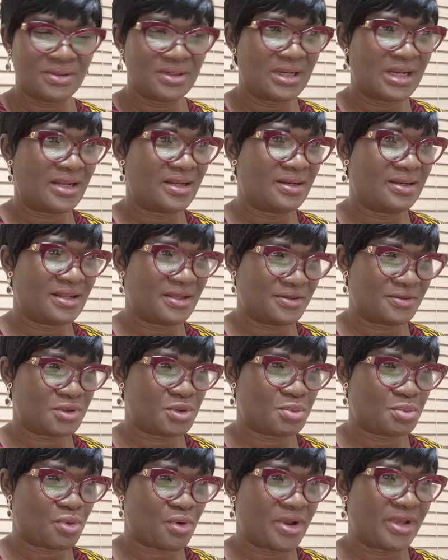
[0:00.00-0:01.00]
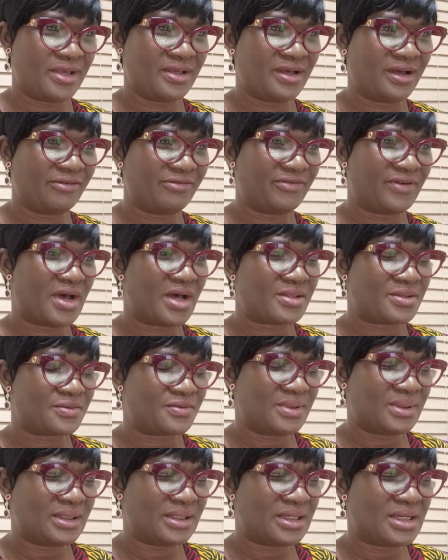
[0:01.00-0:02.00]
Let, let us pray. Our Father,
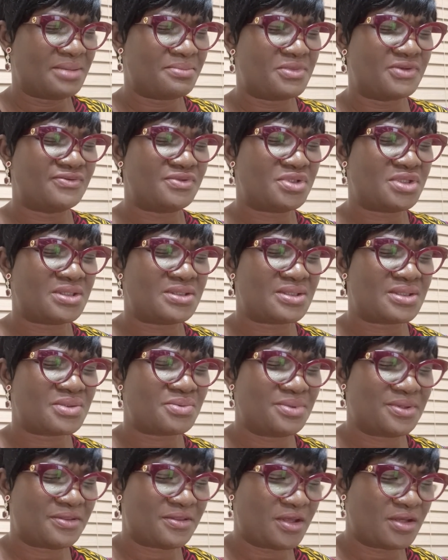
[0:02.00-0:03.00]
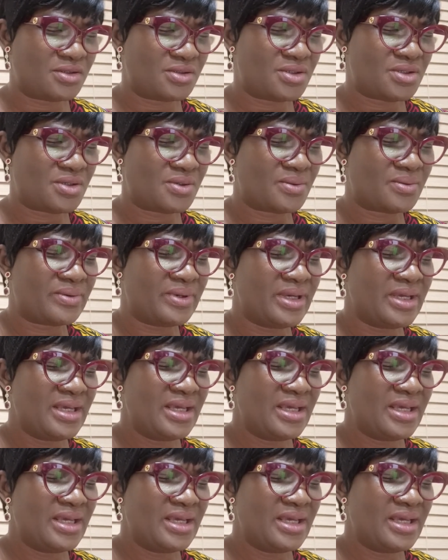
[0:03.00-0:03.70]
in the name of Jesus, we thank you.